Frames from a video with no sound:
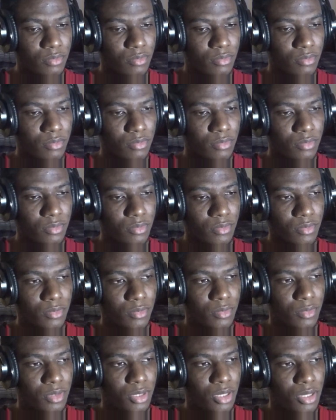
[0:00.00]

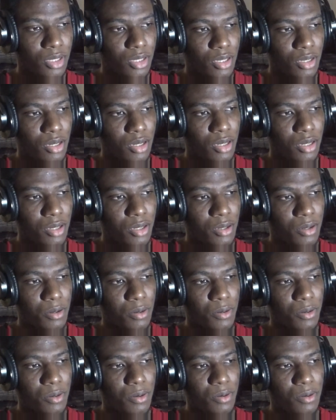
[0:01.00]

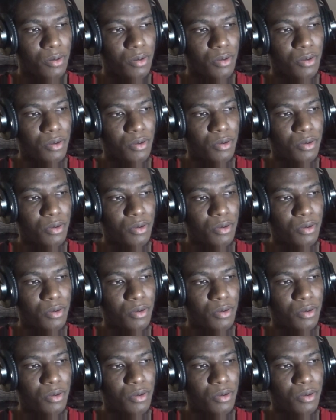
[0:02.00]
[no speech]